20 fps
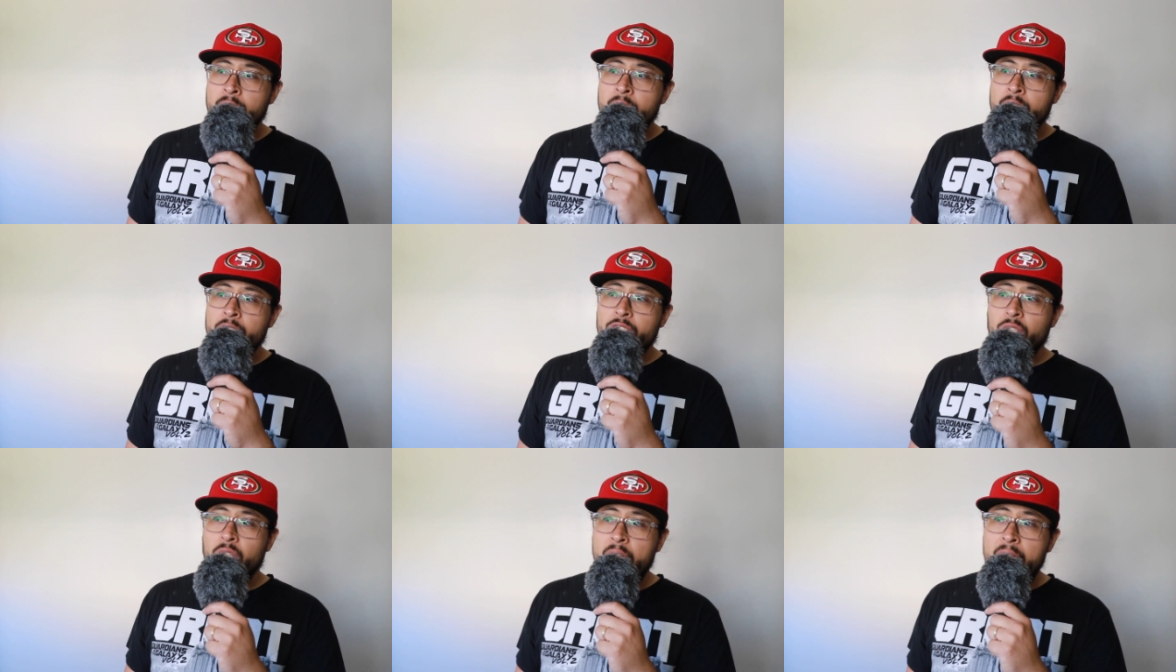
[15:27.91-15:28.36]

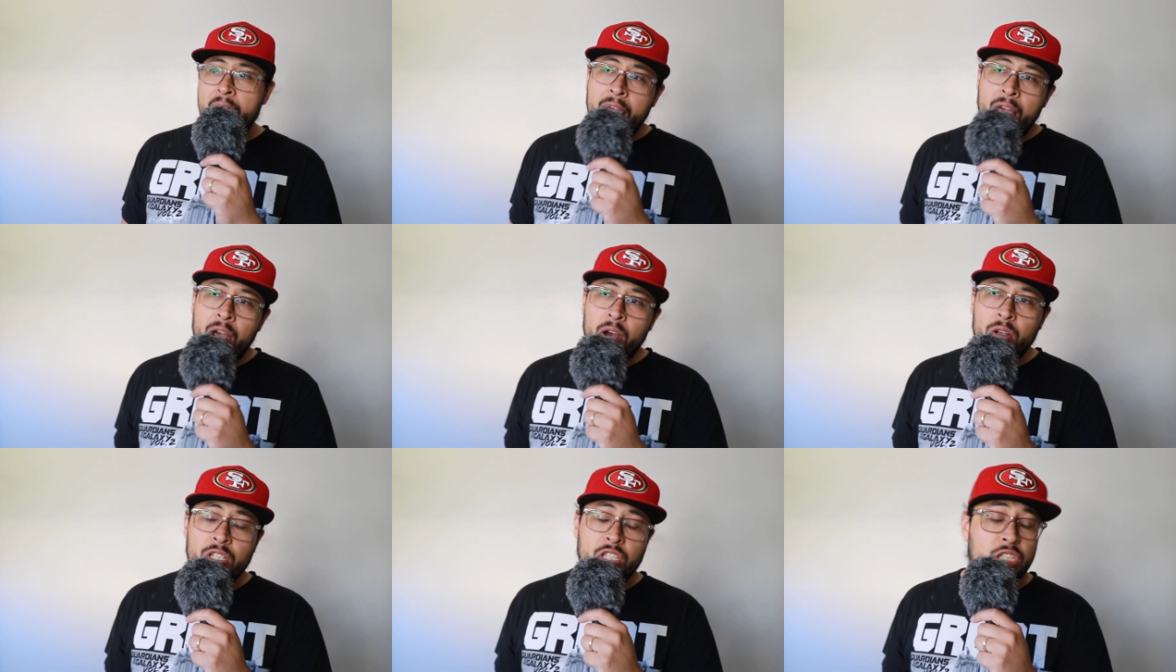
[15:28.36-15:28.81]
So
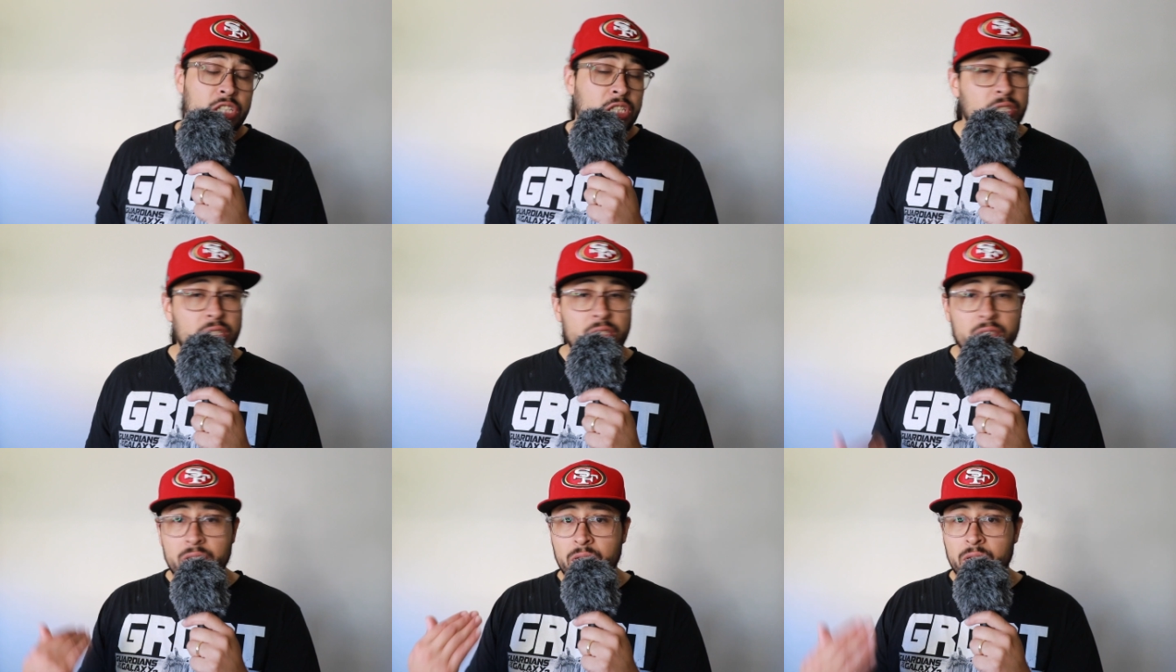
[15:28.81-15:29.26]
now he's
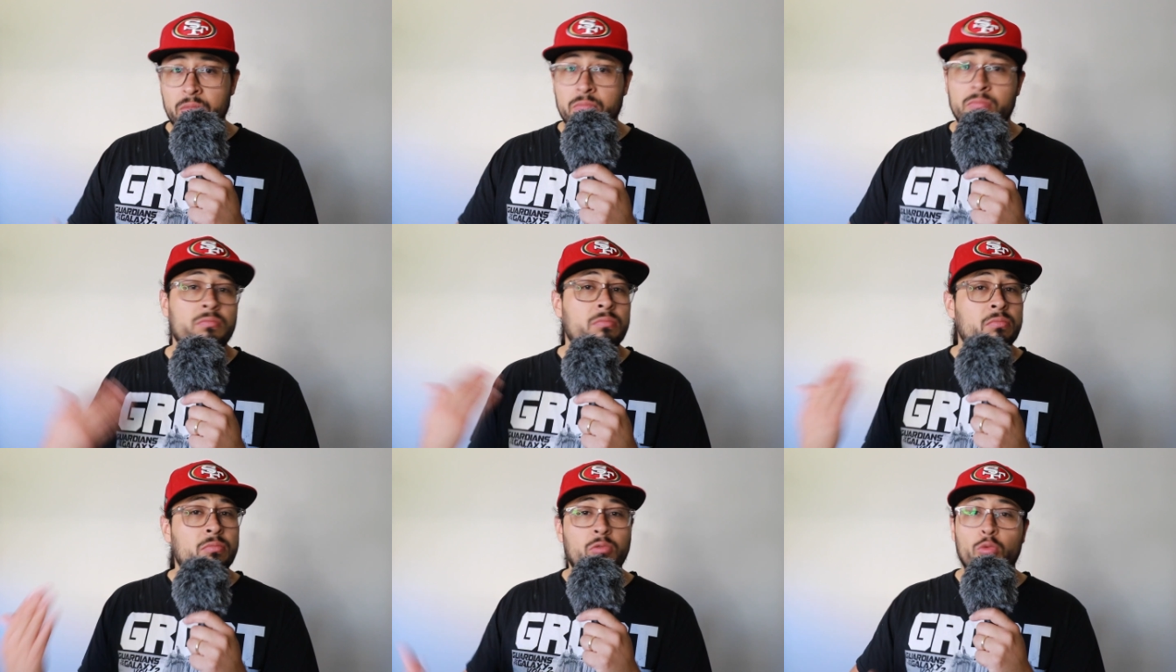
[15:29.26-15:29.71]
just
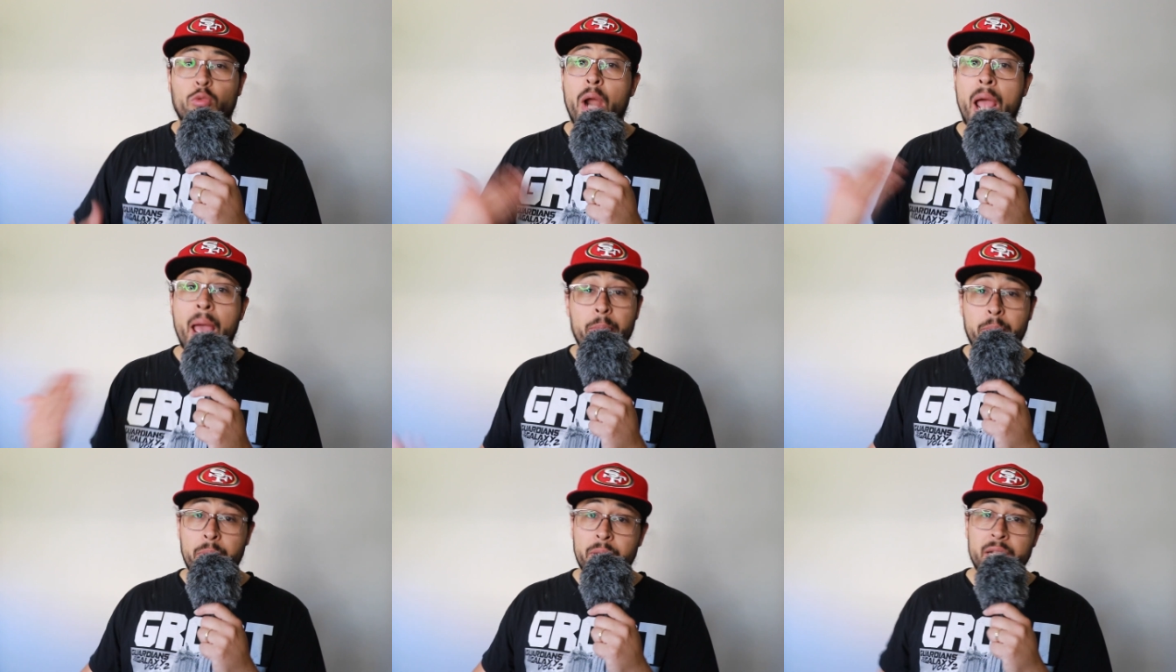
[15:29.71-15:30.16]

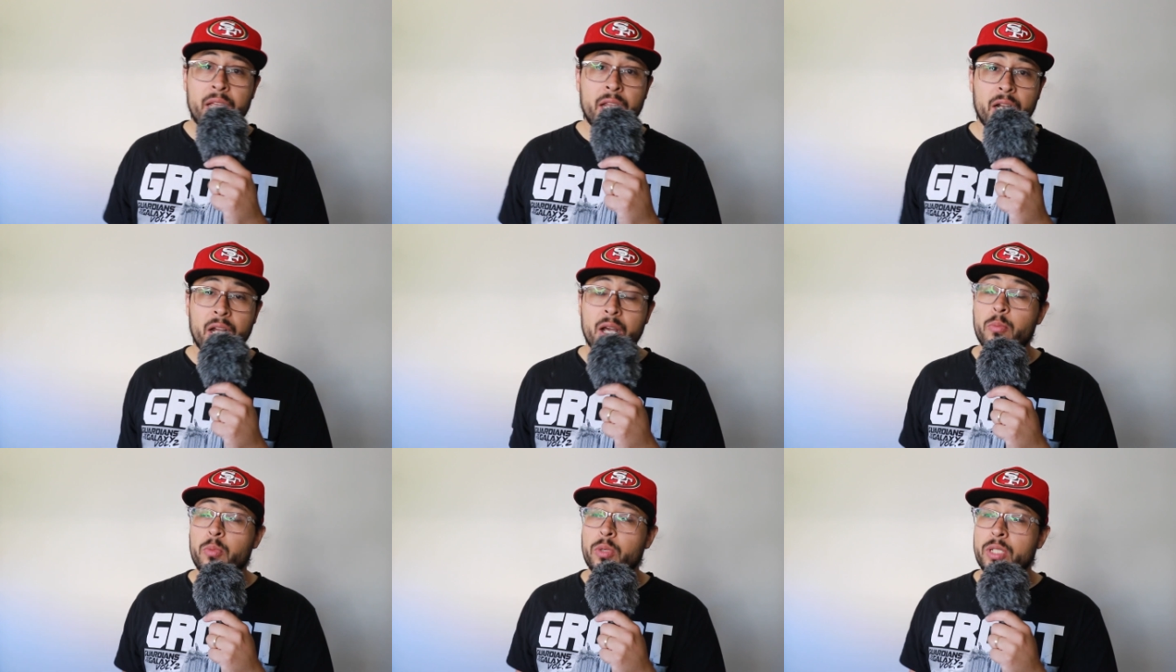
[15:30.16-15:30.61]
ramping it
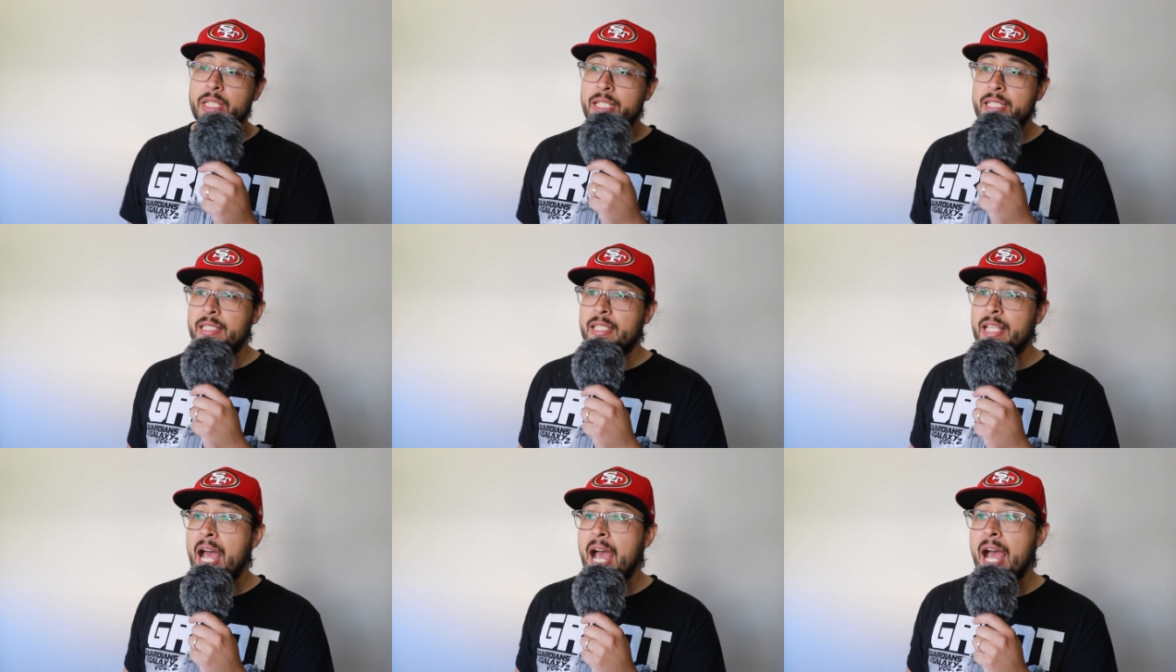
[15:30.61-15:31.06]
up with
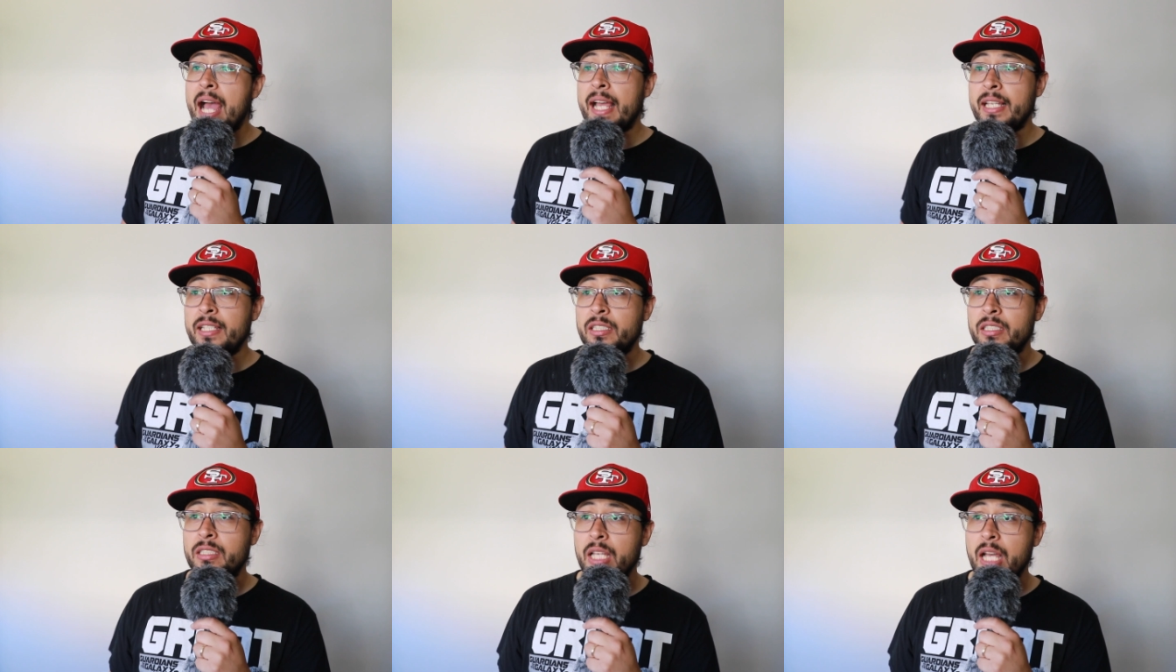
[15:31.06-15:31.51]
these
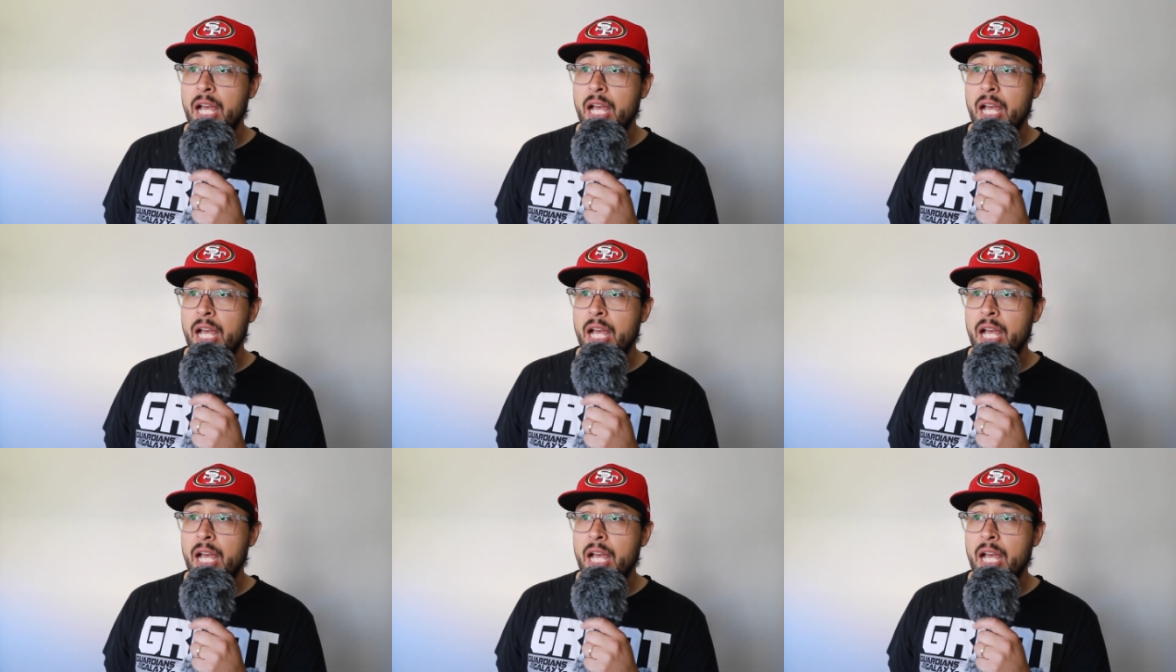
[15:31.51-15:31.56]
guys.